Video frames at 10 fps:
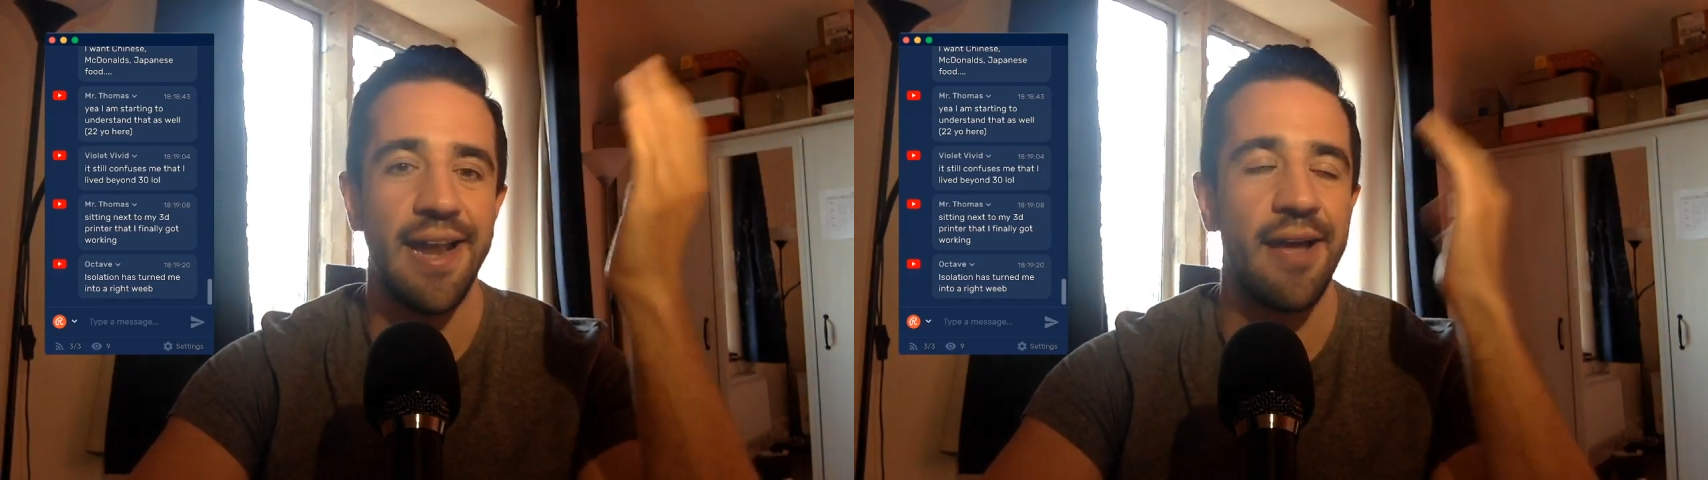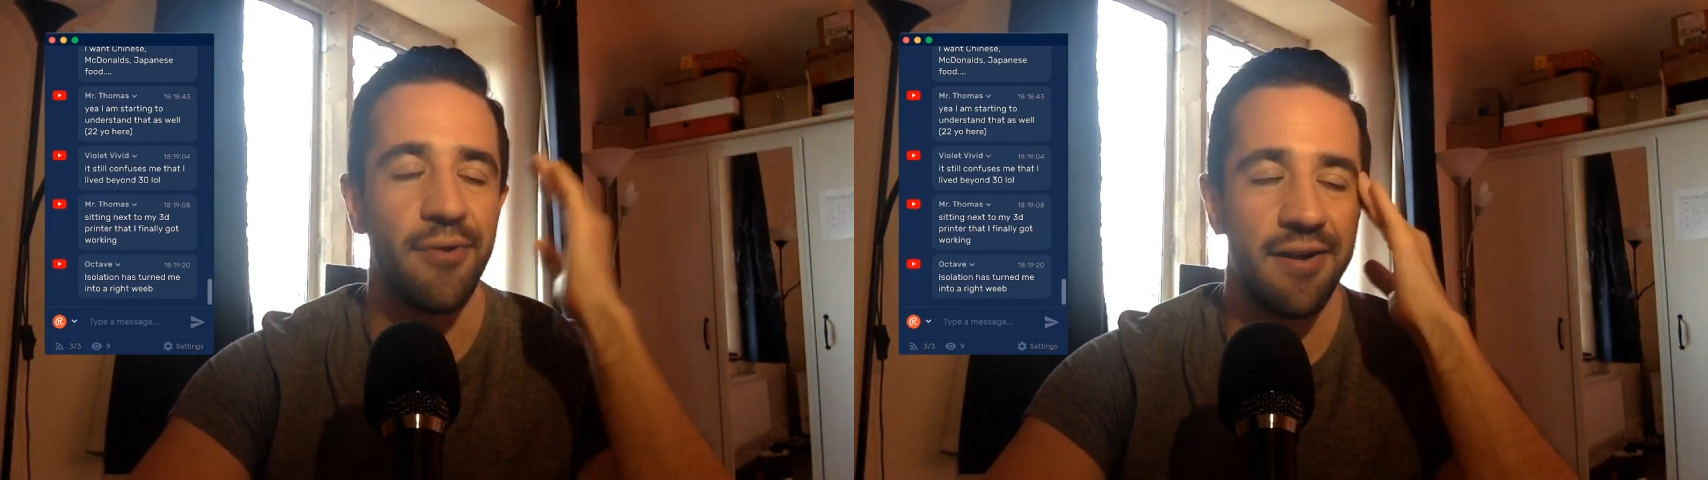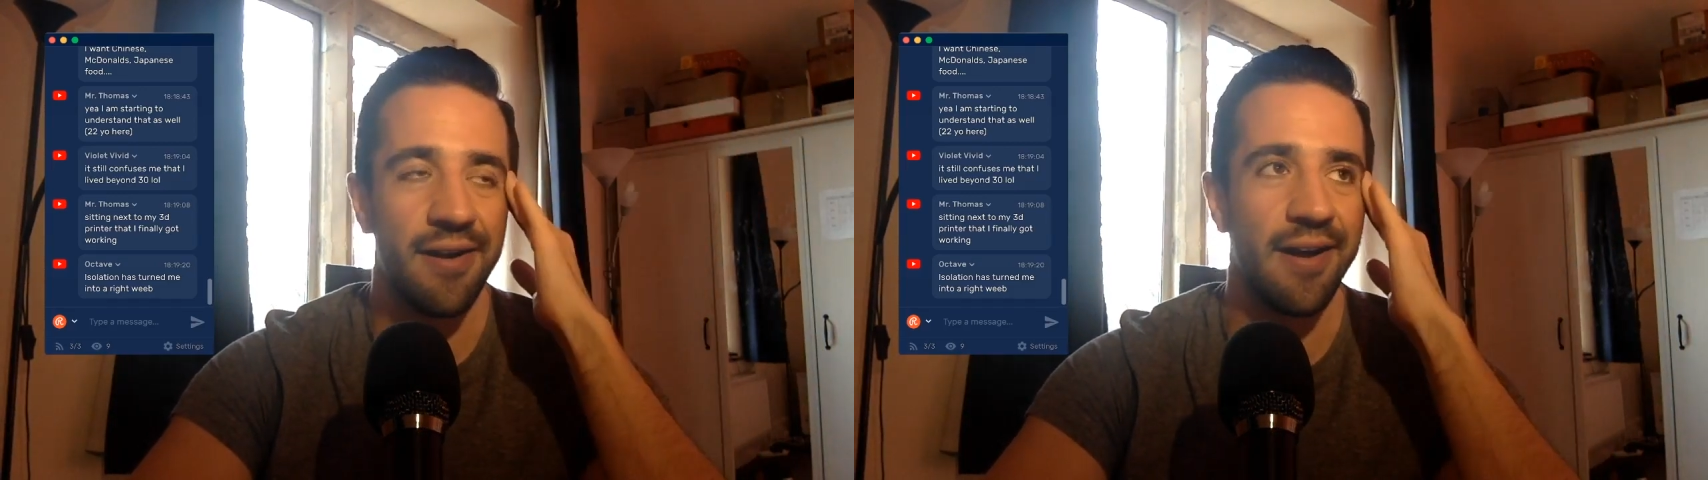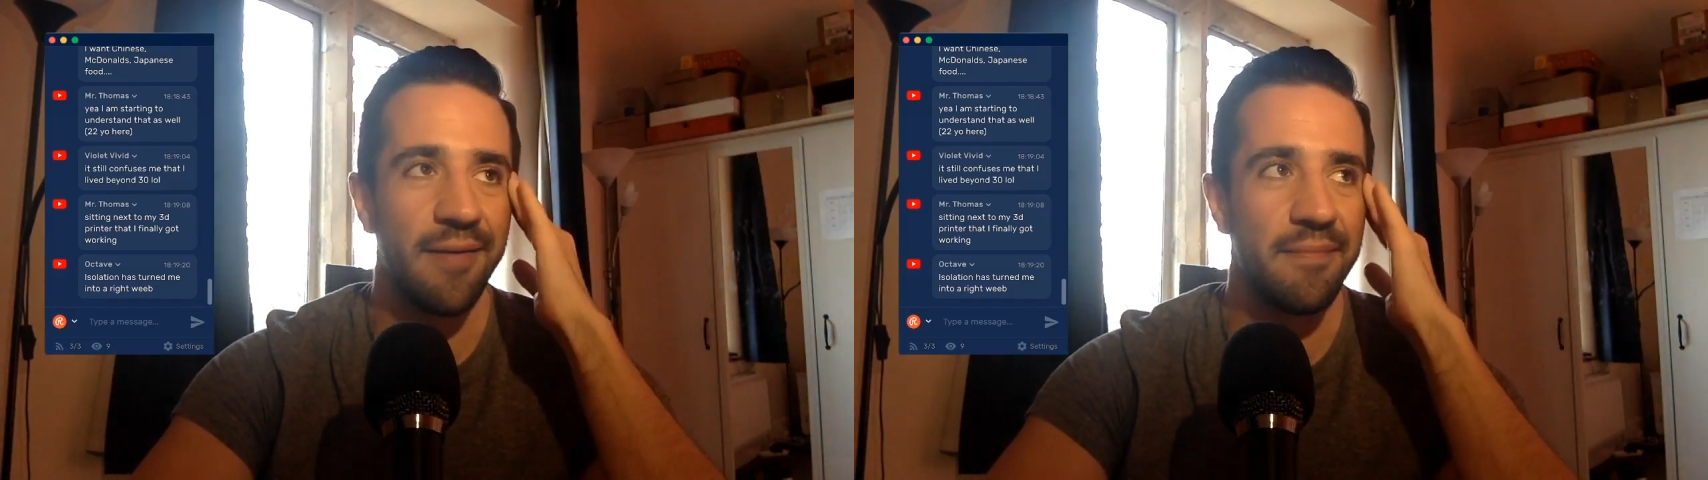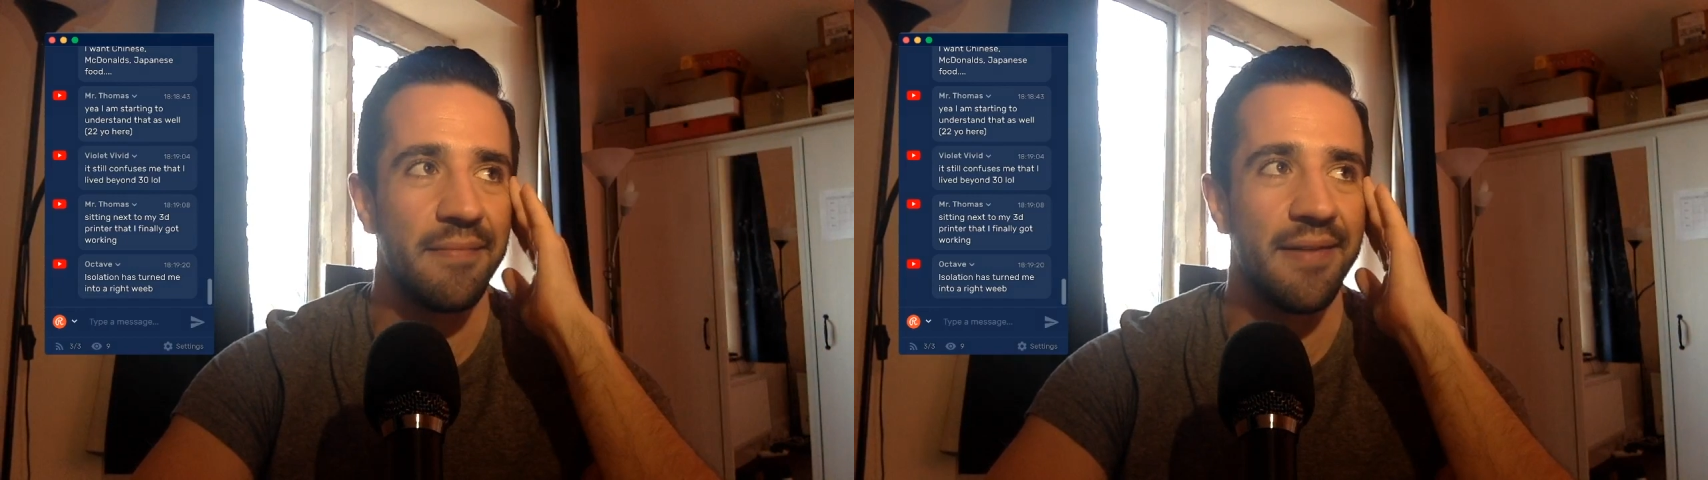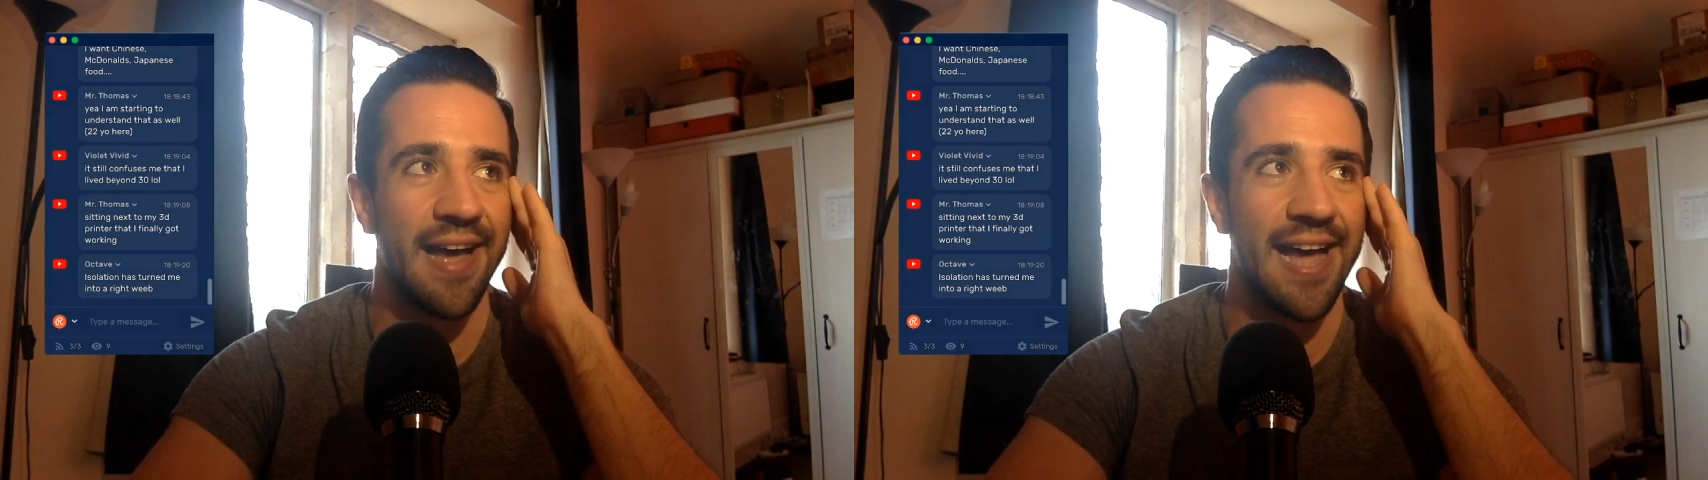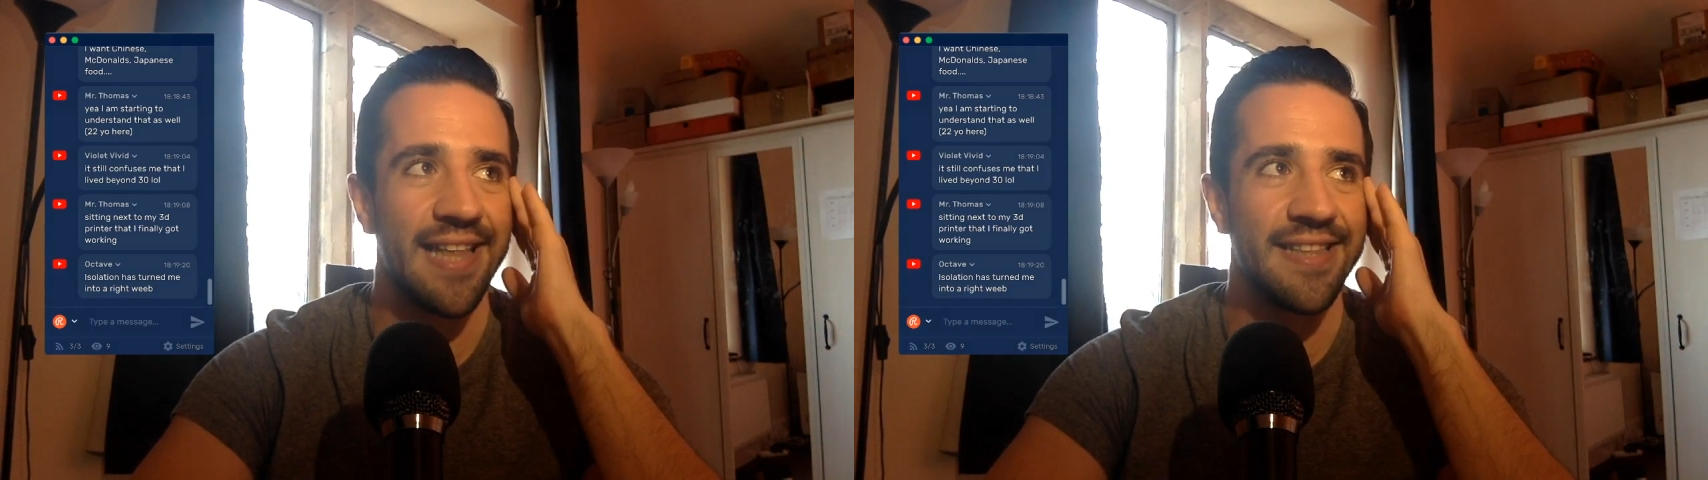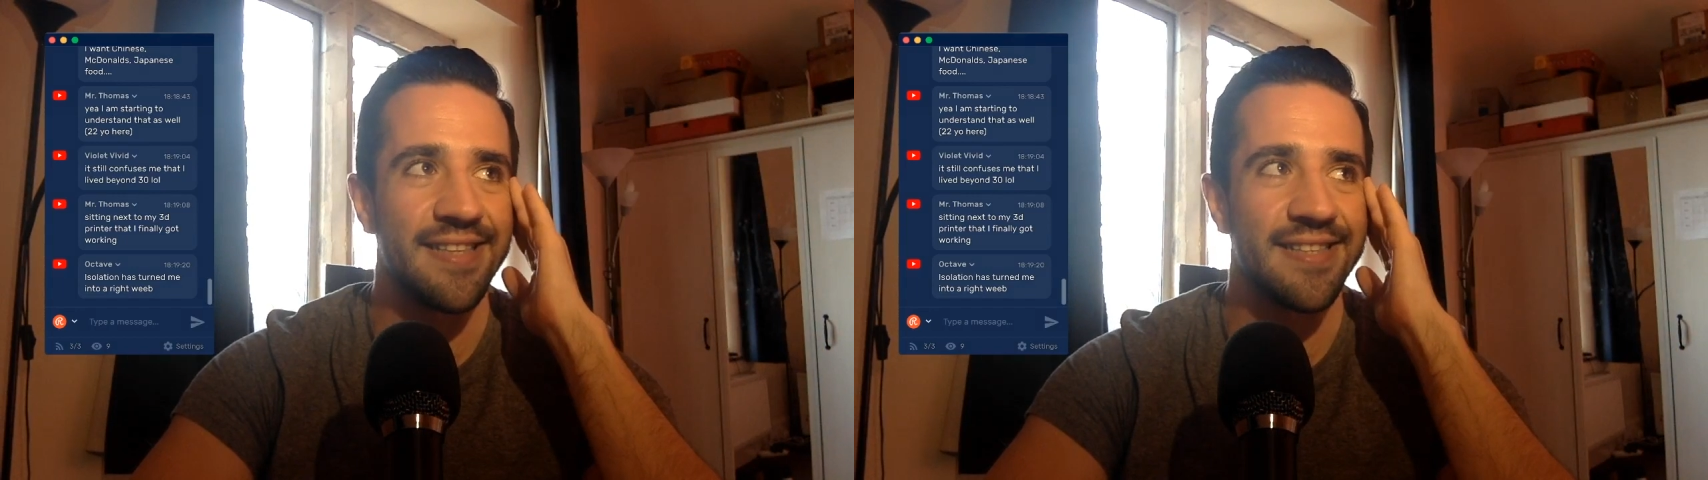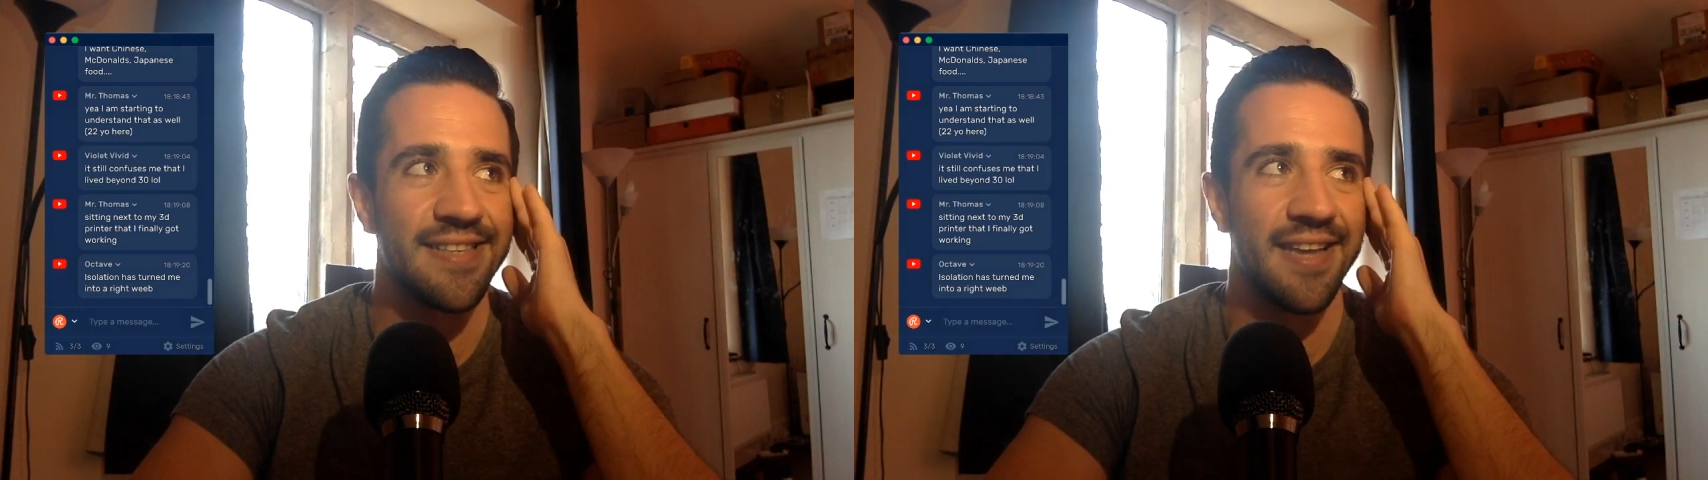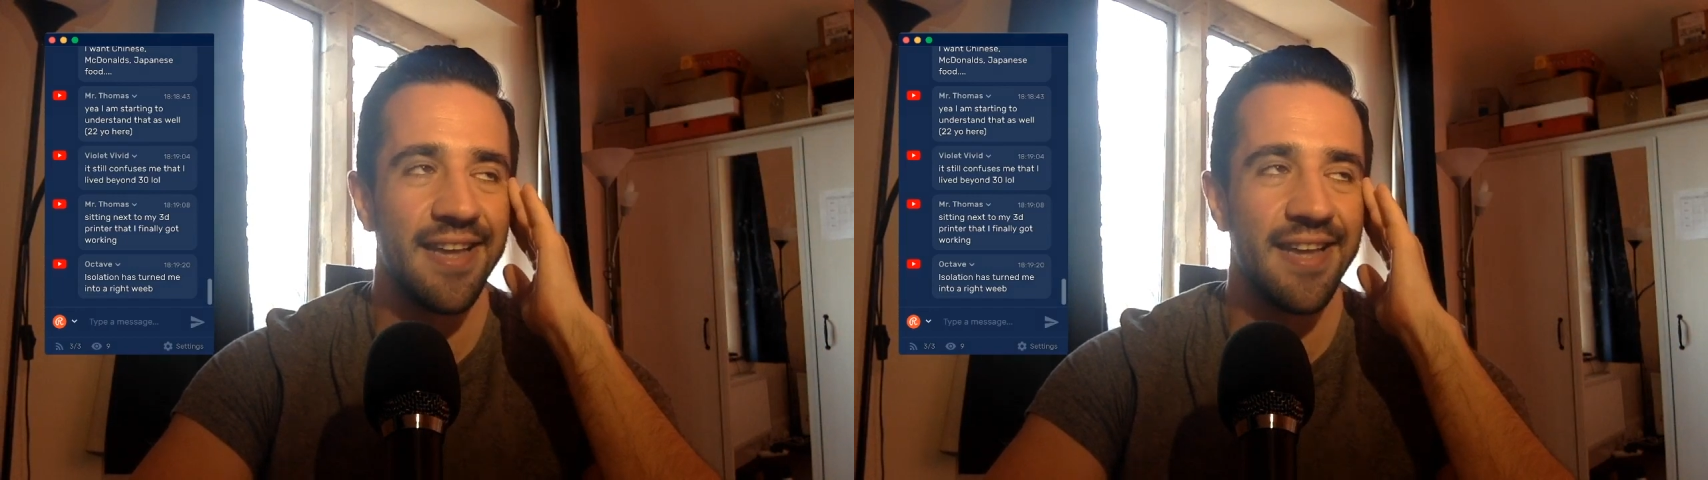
now. And